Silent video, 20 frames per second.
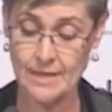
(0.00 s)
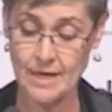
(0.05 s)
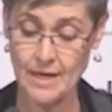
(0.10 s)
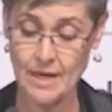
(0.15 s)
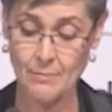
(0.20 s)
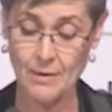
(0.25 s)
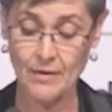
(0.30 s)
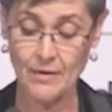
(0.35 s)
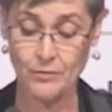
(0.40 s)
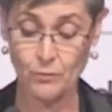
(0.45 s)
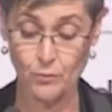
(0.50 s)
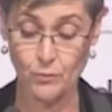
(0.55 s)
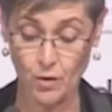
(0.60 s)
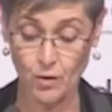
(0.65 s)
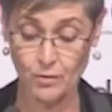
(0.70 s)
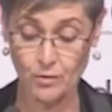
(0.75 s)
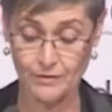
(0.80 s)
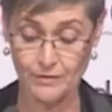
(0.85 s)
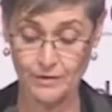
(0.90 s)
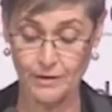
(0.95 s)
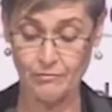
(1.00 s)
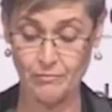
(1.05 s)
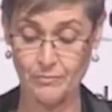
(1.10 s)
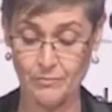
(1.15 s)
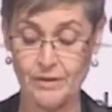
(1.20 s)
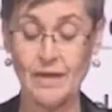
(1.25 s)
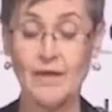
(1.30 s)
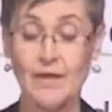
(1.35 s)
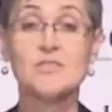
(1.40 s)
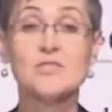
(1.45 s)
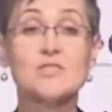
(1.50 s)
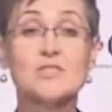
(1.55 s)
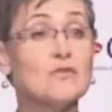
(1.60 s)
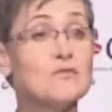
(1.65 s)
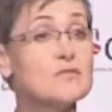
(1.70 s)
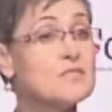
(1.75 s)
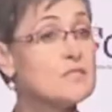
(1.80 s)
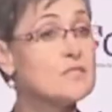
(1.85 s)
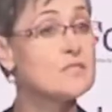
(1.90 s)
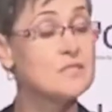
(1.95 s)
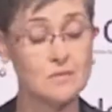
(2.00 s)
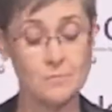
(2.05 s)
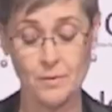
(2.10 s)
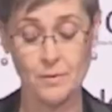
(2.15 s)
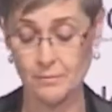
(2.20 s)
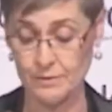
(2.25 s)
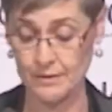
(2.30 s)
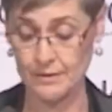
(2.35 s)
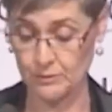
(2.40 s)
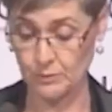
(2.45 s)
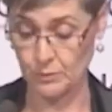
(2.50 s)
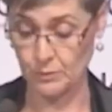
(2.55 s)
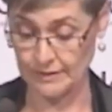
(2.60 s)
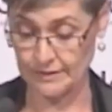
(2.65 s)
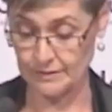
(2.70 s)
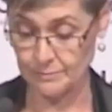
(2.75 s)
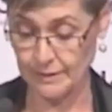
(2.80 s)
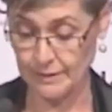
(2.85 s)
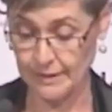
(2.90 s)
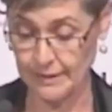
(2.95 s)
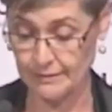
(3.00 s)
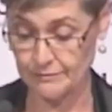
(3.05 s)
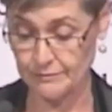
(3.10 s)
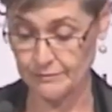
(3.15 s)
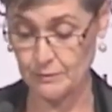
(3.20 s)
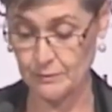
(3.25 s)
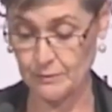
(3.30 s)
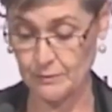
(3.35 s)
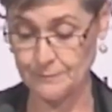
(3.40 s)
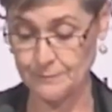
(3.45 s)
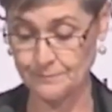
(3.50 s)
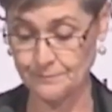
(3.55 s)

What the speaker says: about the role of government and the services that the public is willing to pay for.